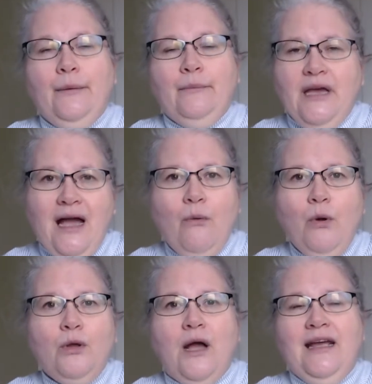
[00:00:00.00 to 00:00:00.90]

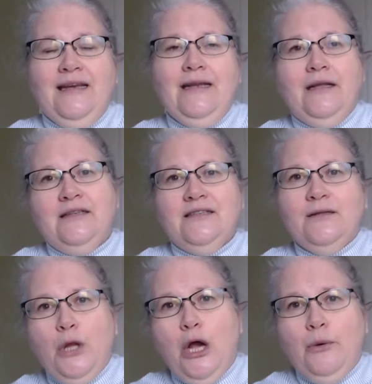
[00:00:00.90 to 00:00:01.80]
Cowl. I knit this
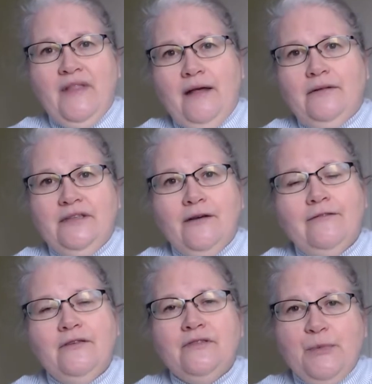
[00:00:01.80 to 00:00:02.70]
along with Helen
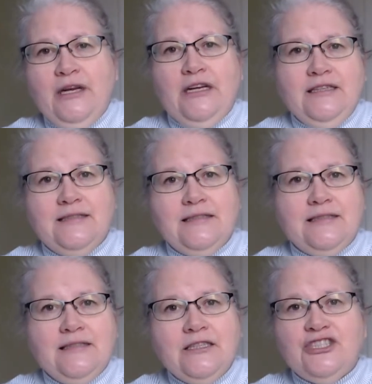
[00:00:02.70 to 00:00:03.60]
Duffin of
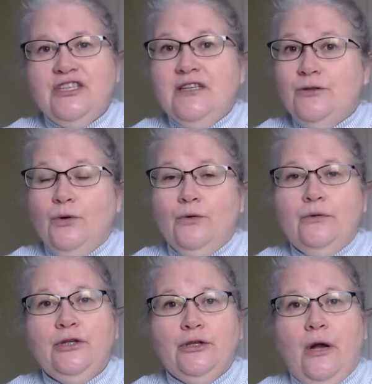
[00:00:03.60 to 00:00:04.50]
Sprite966. She has her
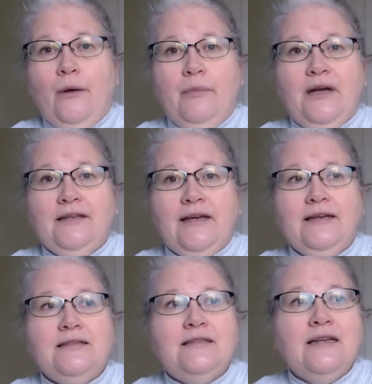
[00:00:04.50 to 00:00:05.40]
own
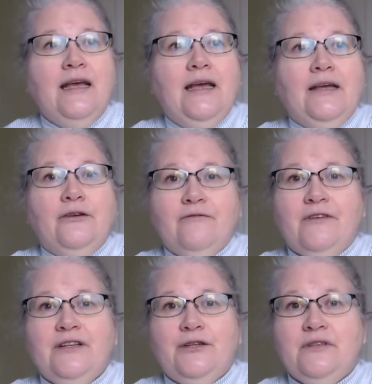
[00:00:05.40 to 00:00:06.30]
podcast. You can
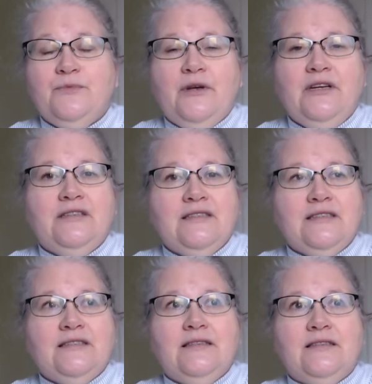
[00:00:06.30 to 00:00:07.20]
find her at
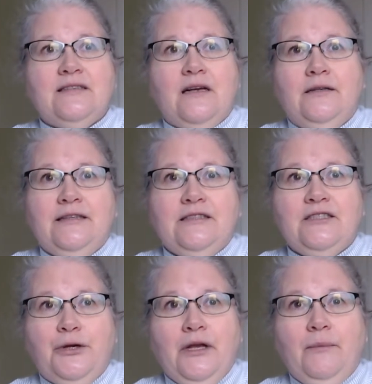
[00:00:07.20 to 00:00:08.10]
Sprite966 on
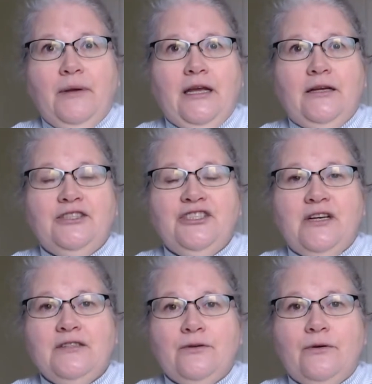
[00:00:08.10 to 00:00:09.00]
Instagram, and she
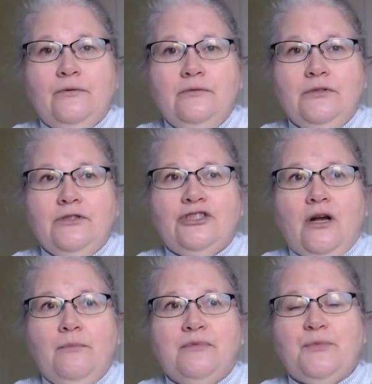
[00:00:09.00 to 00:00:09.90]
has her own
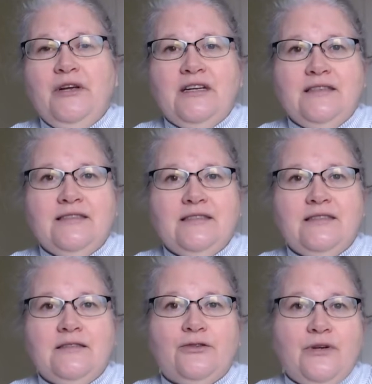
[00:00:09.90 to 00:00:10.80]
shop,
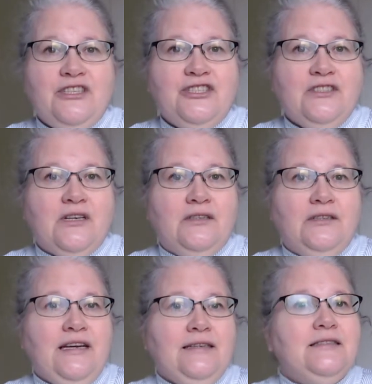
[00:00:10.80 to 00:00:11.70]
Sprite966 Creations,
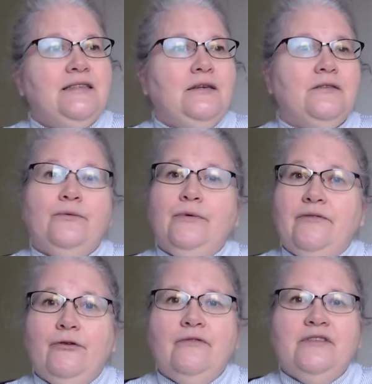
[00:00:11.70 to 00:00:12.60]
on Etsy, so give
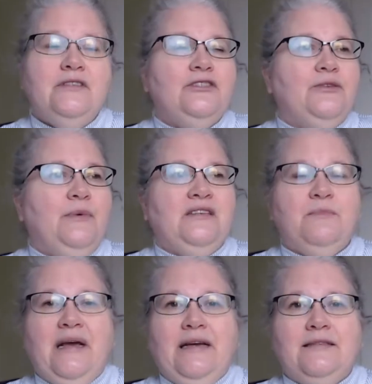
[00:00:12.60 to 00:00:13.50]
her a visit. She makes
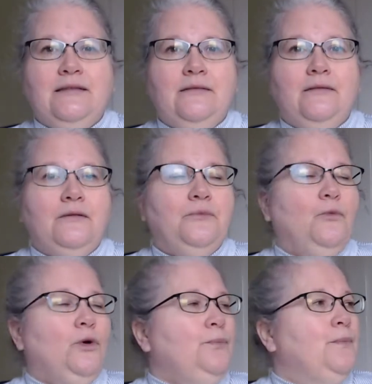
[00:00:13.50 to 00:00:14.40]
bags and
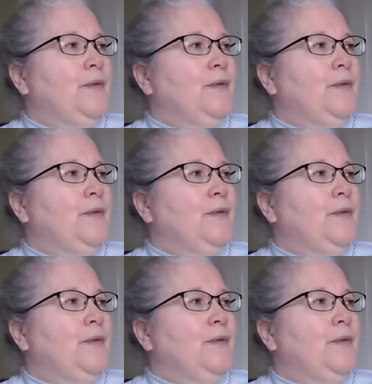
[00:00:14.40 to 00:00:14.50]
wool.